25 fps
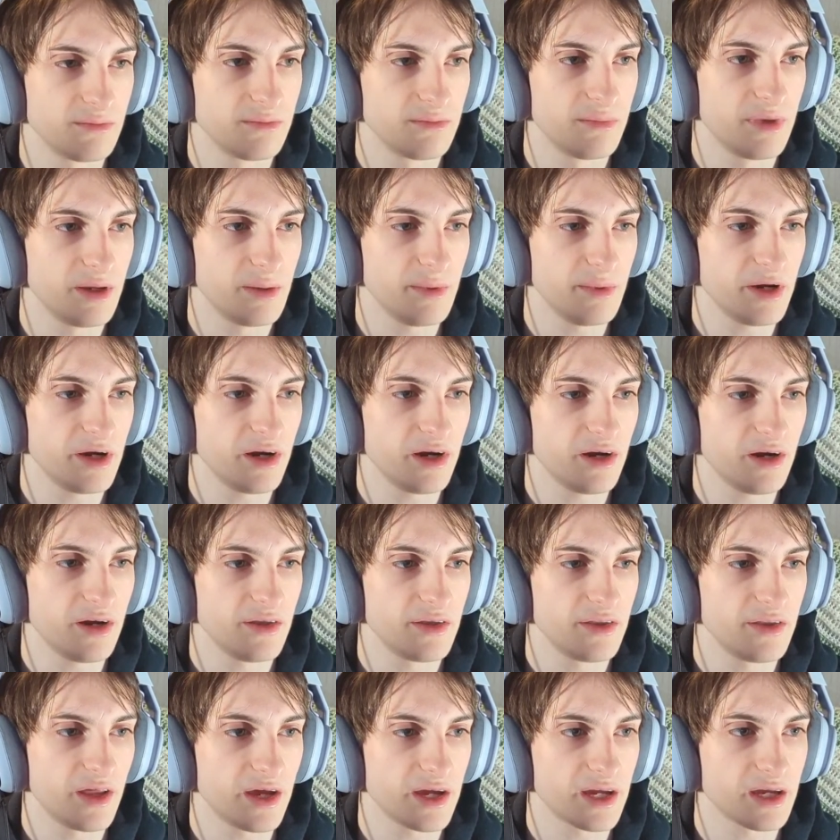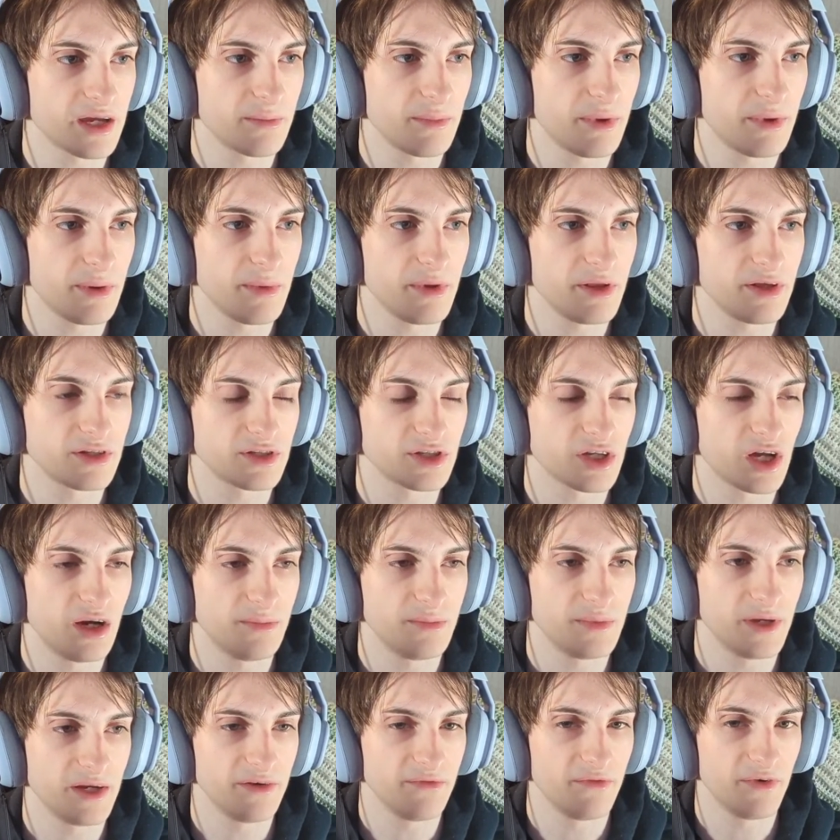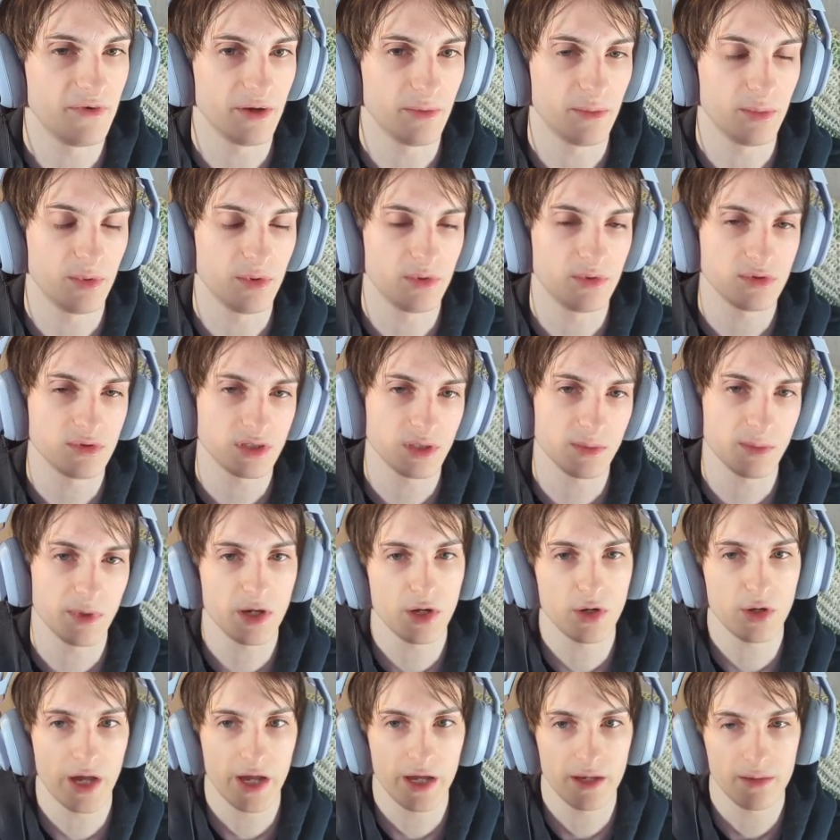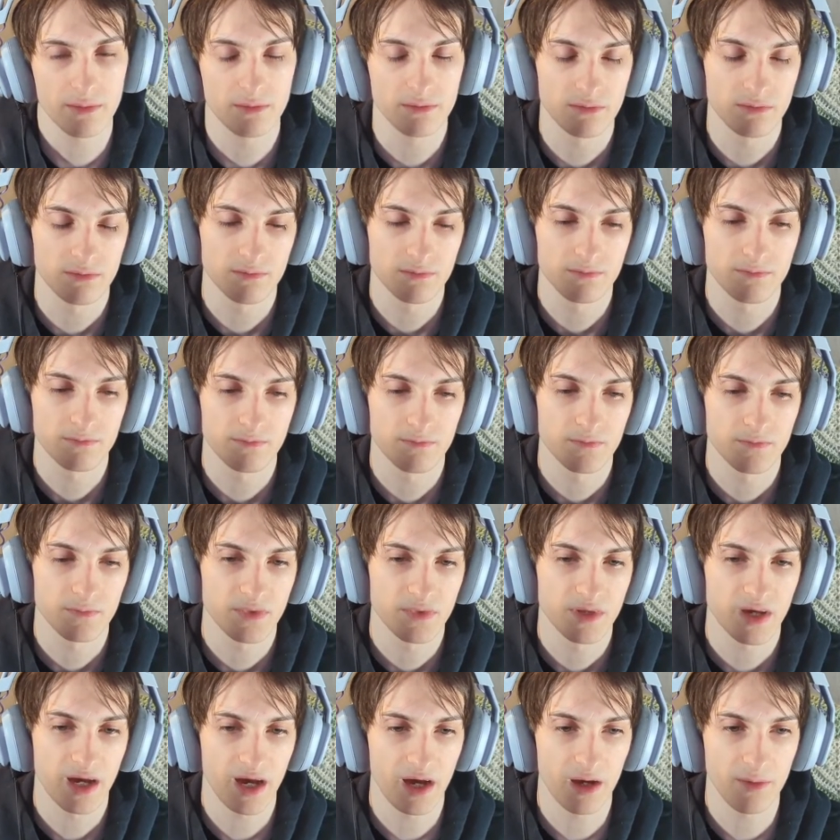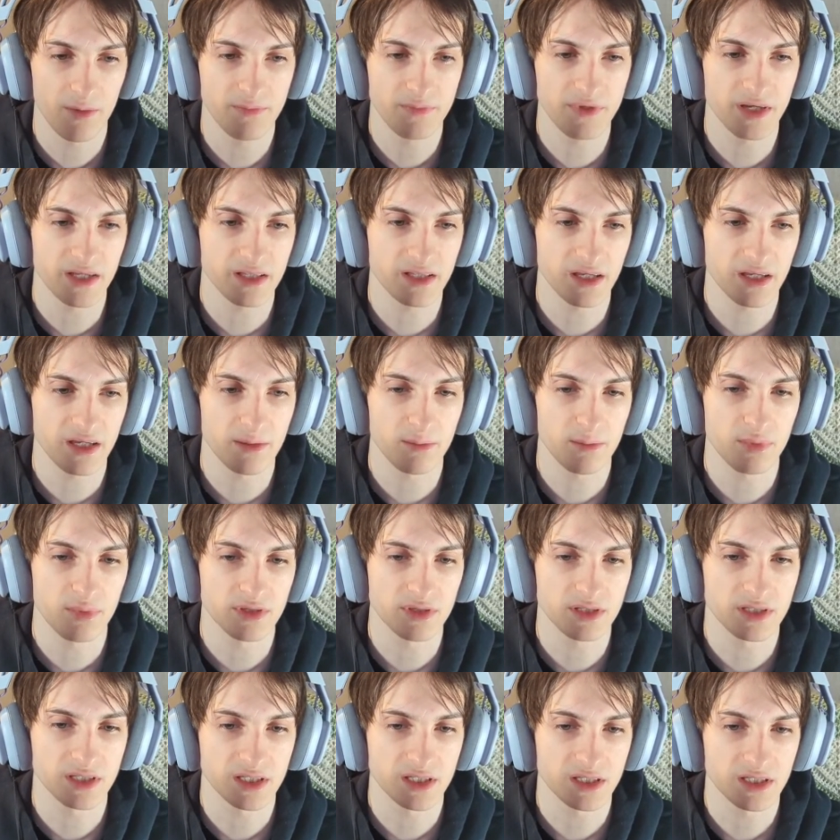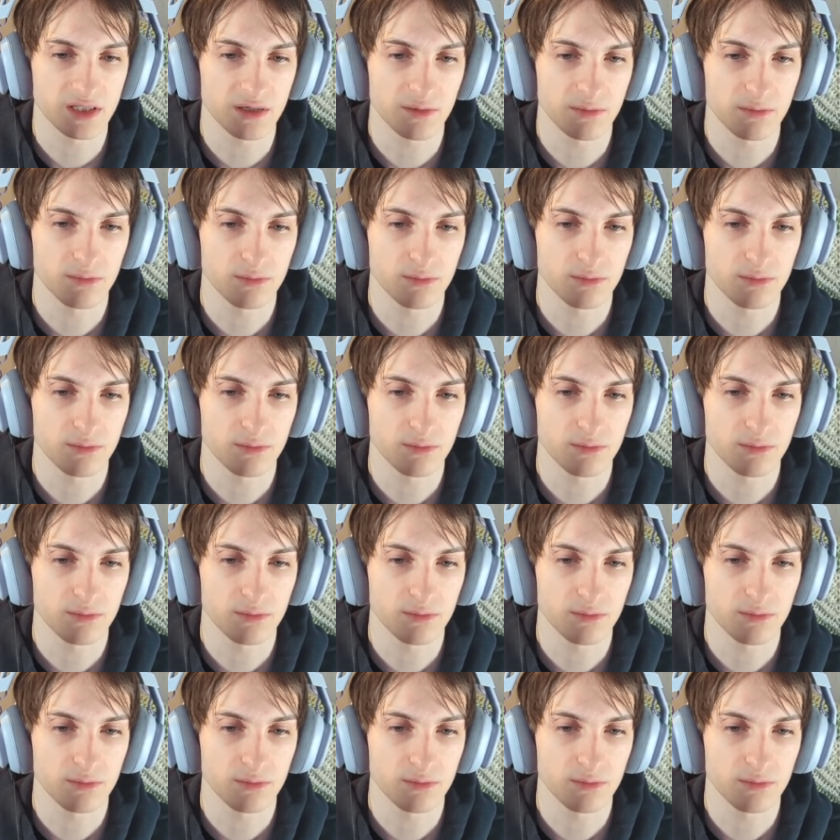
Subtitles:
Maybe you're maybe there's an update available. So I'm like, okay. I update the input system.